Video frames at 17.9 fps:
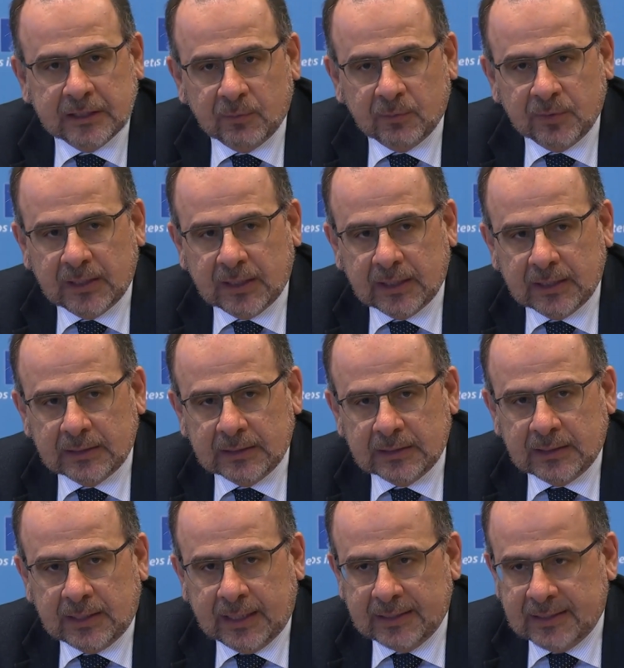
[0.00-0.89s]
we are
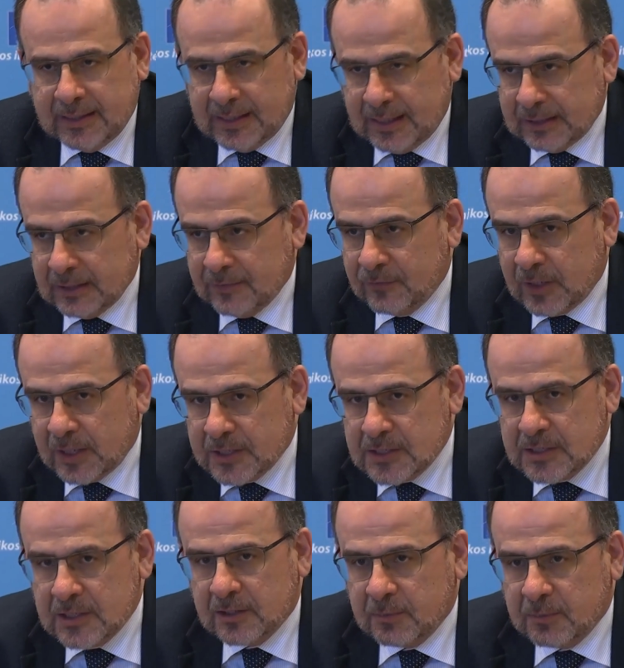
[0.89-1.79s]
at the end of the
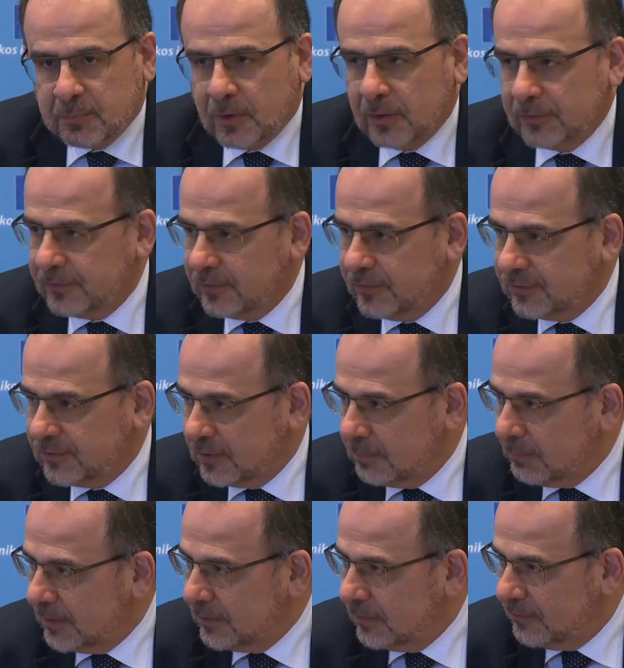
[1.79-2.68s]
legislative process
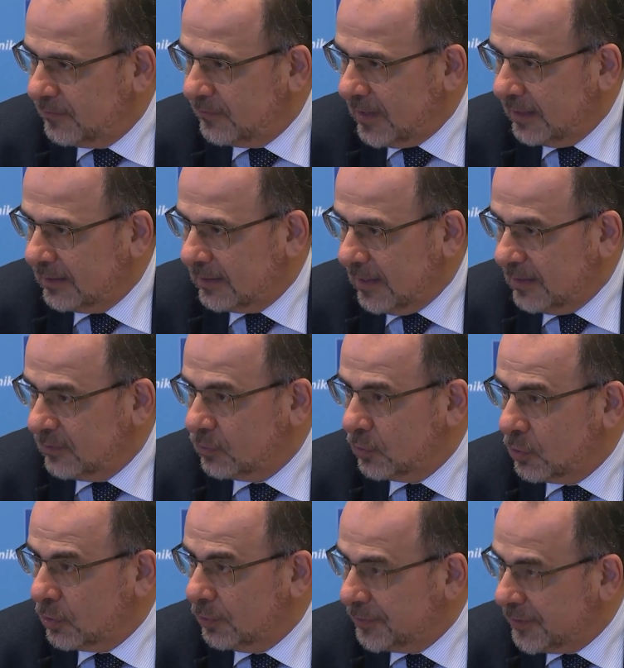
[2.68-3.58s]
uh, but the fight has
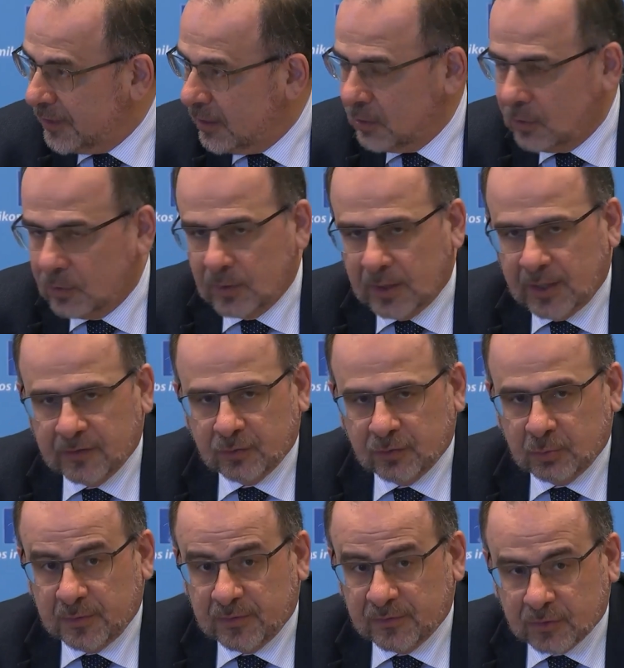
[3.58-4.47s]
to continue has
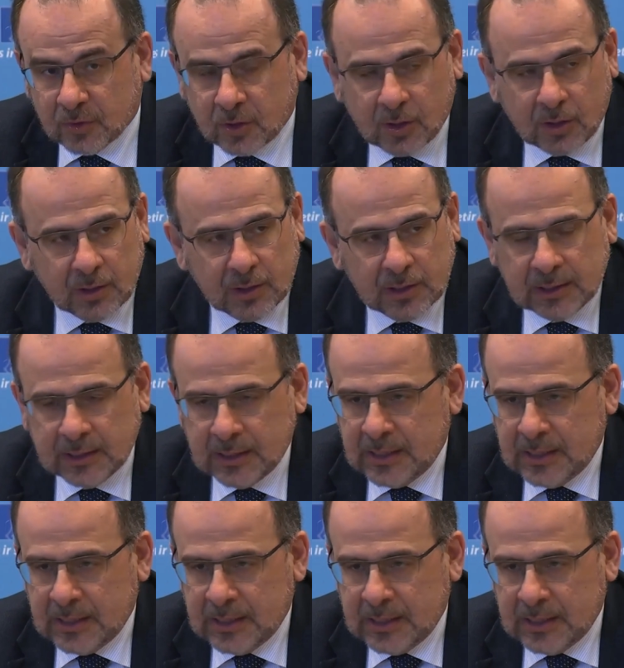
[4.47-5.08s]
to be strong